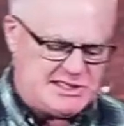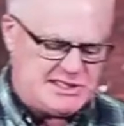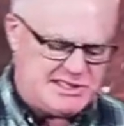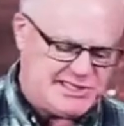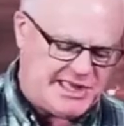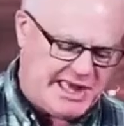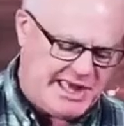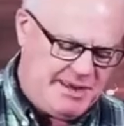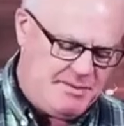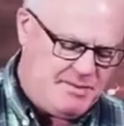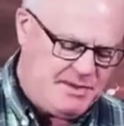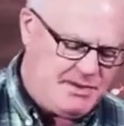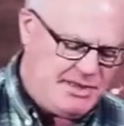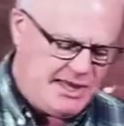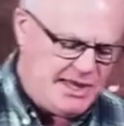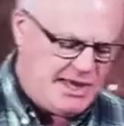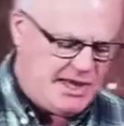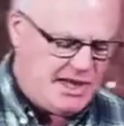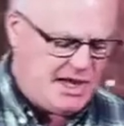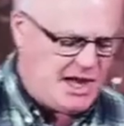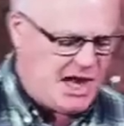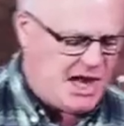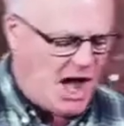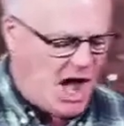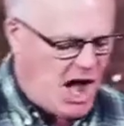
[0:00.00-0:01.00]
same year
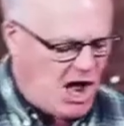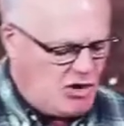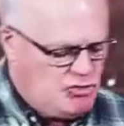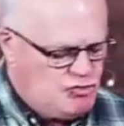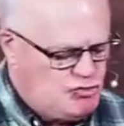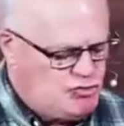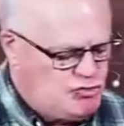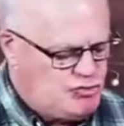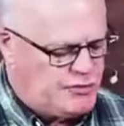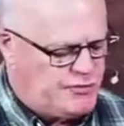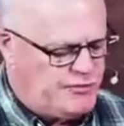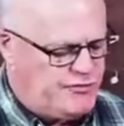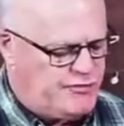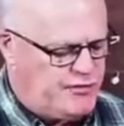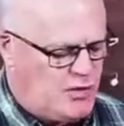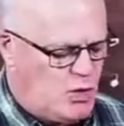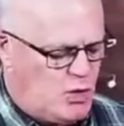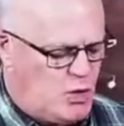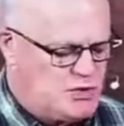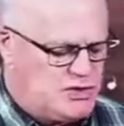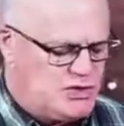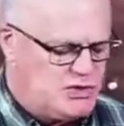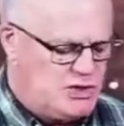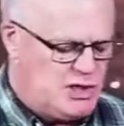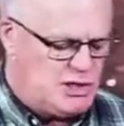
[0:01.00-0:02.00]
a
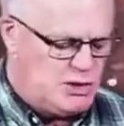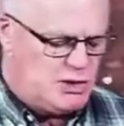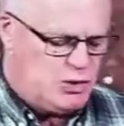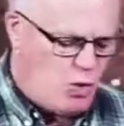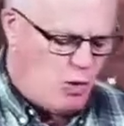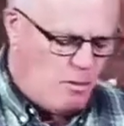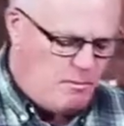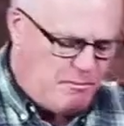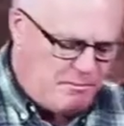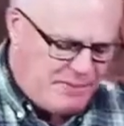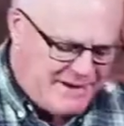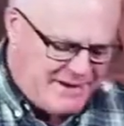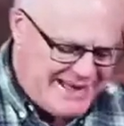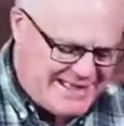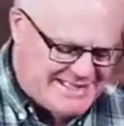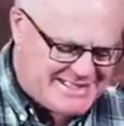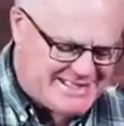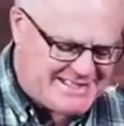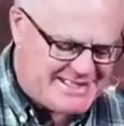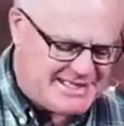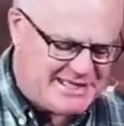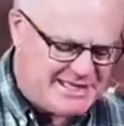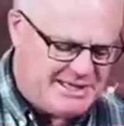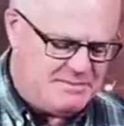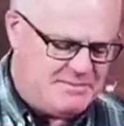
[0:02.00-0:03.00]
hundredfold, and the Lord
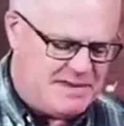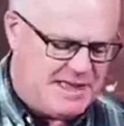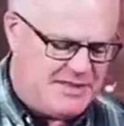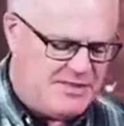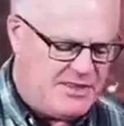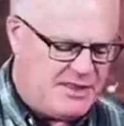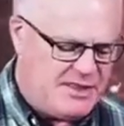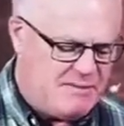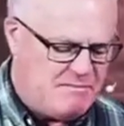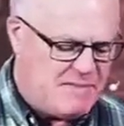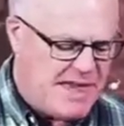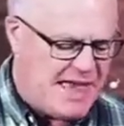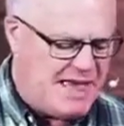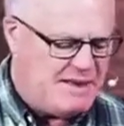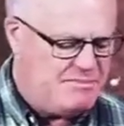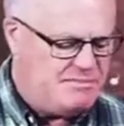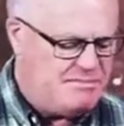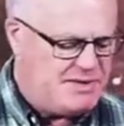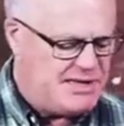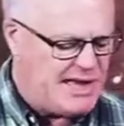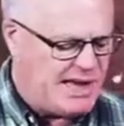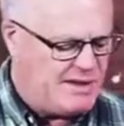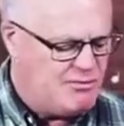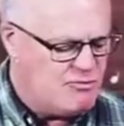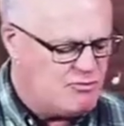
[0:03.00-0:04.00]
blessed him, and the man
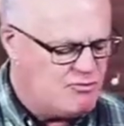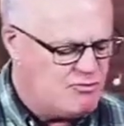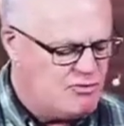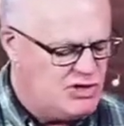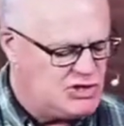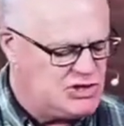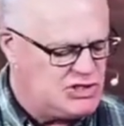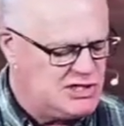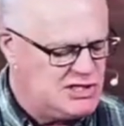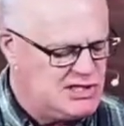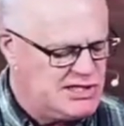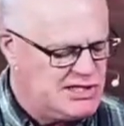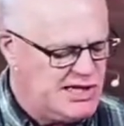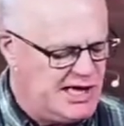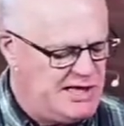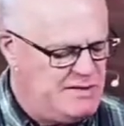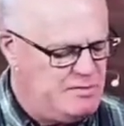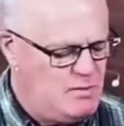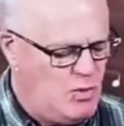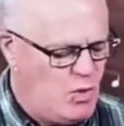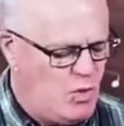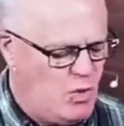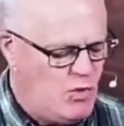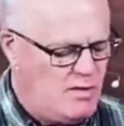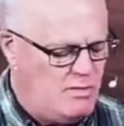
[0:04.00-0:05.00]
became rich and gained
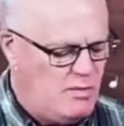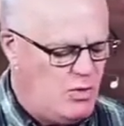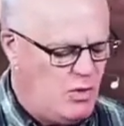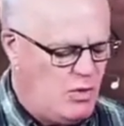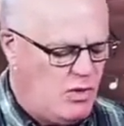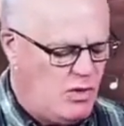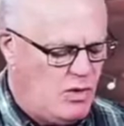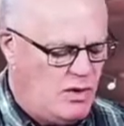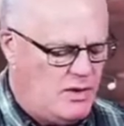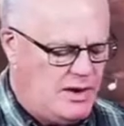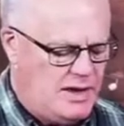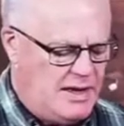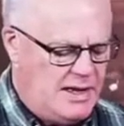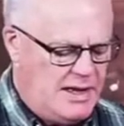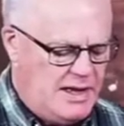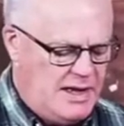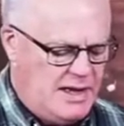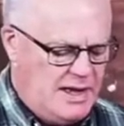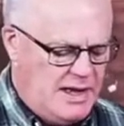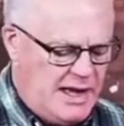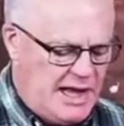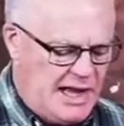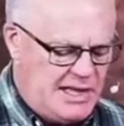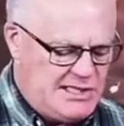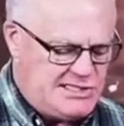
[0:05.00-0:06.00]
more and more
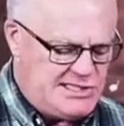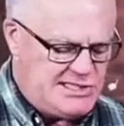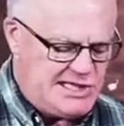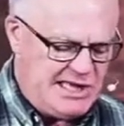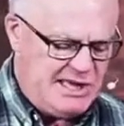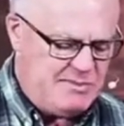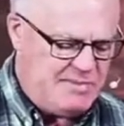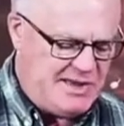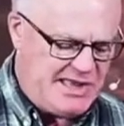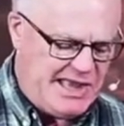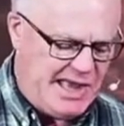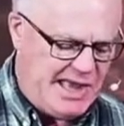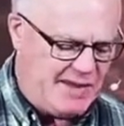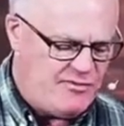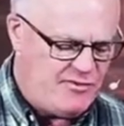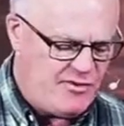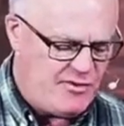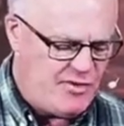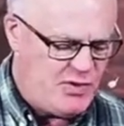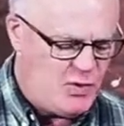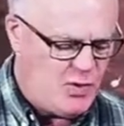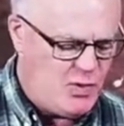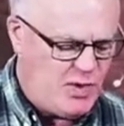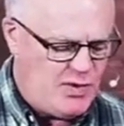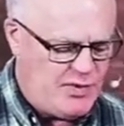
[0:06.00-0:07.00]
until he became
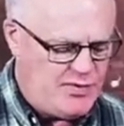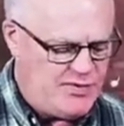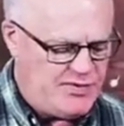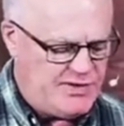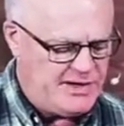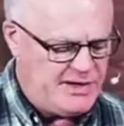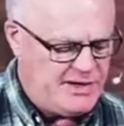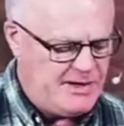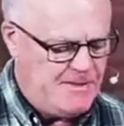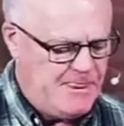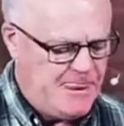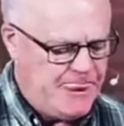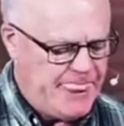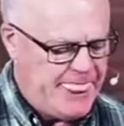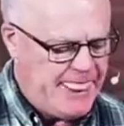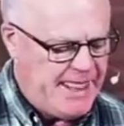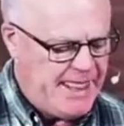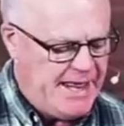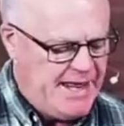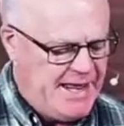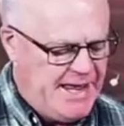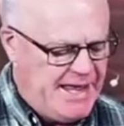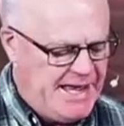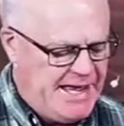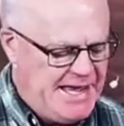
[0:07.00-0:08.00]
very wealthy.
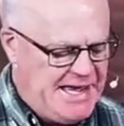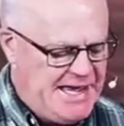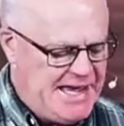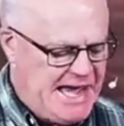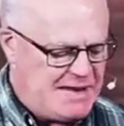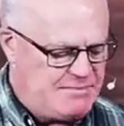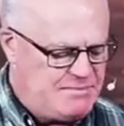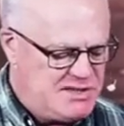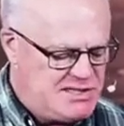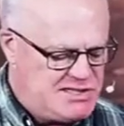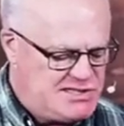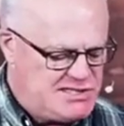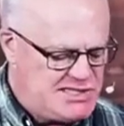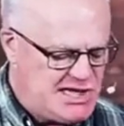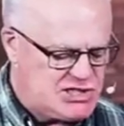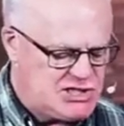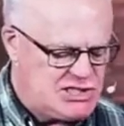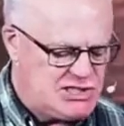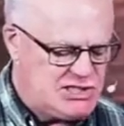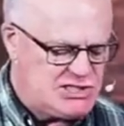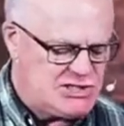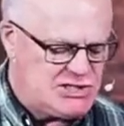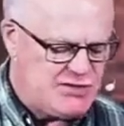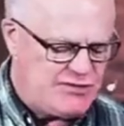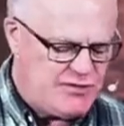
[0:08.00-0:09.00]
He had
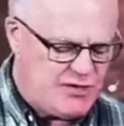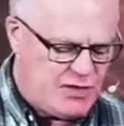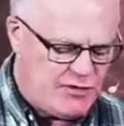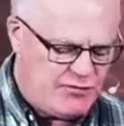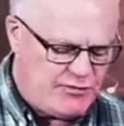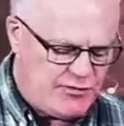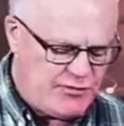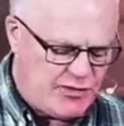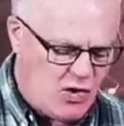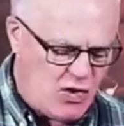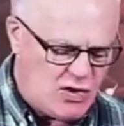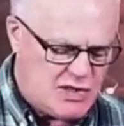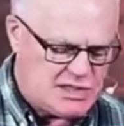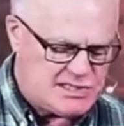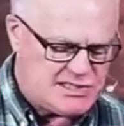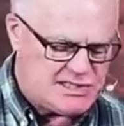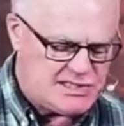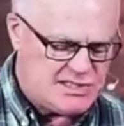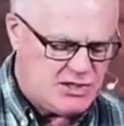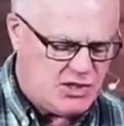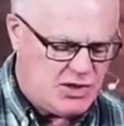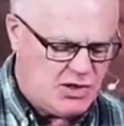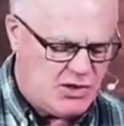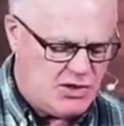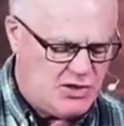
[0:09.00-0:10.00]
possessions of flocks
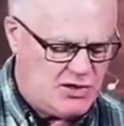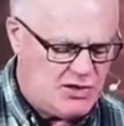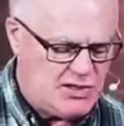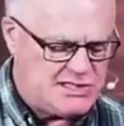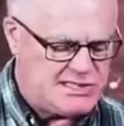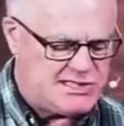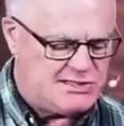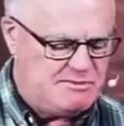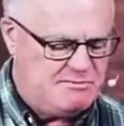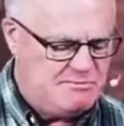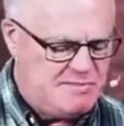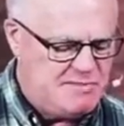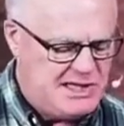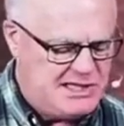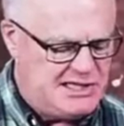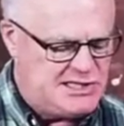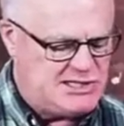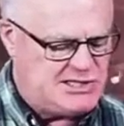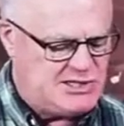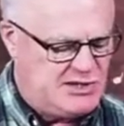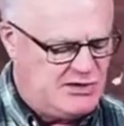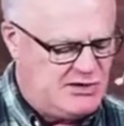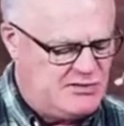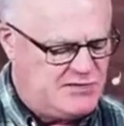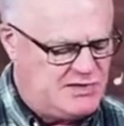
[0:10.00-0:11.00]
and herds and many
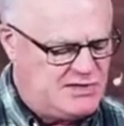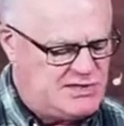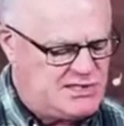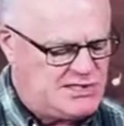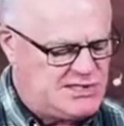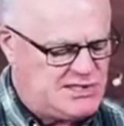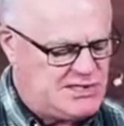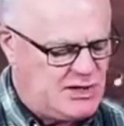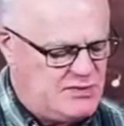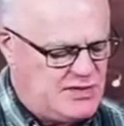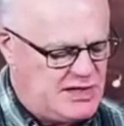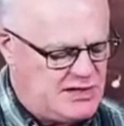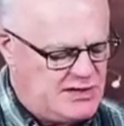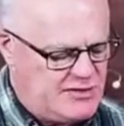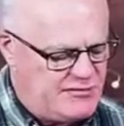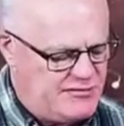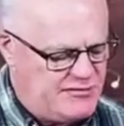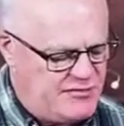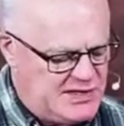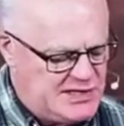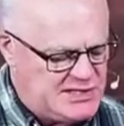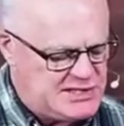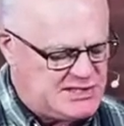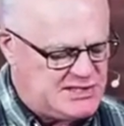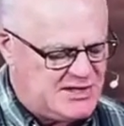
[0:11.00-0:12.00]
servants, so that the
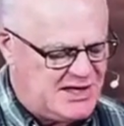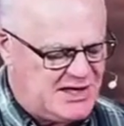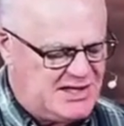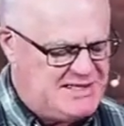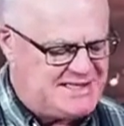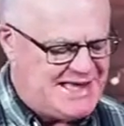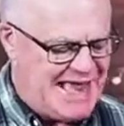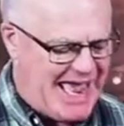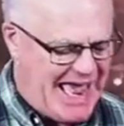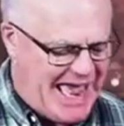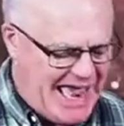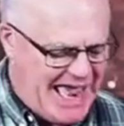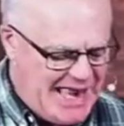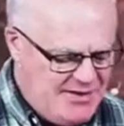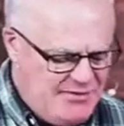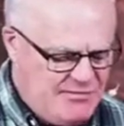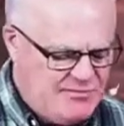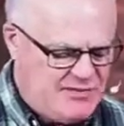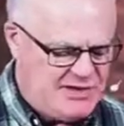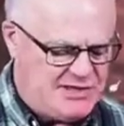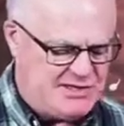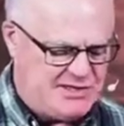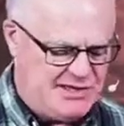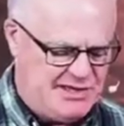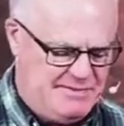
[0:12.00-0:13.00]
Philistines
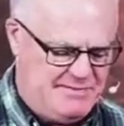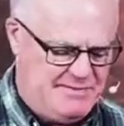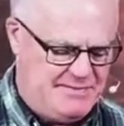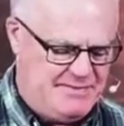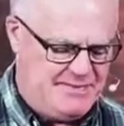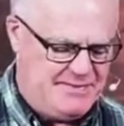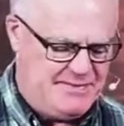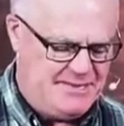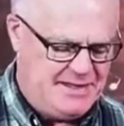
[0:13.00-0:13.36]
envied him.